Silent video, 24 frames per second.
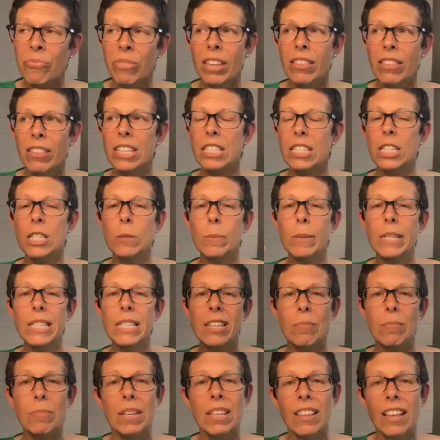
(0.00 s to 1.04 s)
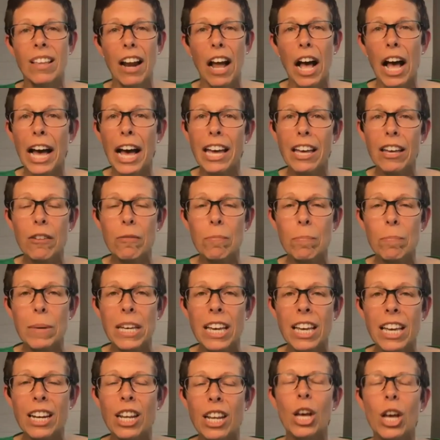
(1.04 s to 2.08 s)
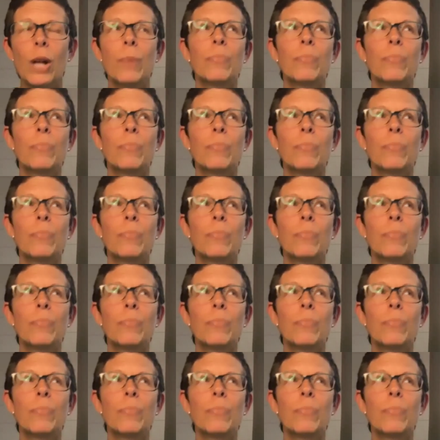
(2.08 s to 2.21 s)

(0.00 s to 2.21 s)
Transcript: This has been something that I have been